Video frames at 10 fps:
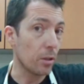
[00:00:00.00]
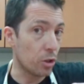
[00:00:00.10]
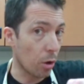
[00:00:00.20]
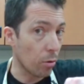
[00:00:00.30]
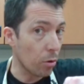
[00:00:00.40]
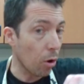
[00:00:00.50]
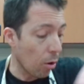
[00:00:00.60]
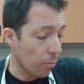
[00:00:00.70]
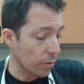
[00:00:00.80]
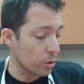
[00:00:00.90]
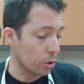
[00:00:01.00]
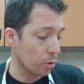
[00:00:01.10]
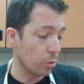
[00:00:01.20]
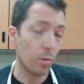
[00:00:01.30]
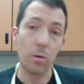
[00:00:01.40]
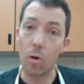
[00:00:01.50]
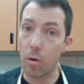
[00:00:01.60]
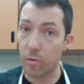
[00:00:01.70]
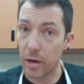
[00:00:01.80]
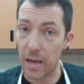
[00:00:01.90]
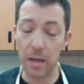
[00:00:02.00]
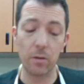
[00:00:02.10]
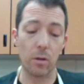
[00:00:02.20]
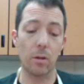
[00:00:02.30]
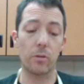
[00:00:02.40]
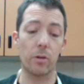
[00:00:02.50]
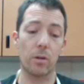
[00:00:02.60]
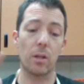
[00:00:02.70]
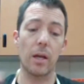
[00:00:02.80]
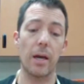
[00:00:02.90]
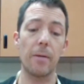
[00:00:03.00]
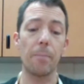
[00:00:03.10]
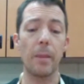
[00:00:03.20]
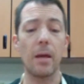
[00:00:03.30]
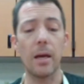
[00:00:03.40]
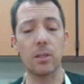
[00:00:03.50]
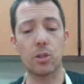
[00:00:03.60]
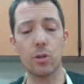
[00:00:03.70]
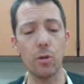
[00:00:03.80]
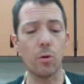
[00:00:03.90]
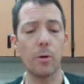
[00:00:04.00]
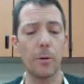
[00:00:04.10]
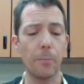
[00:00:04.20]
don't overhandle your clay. And 2,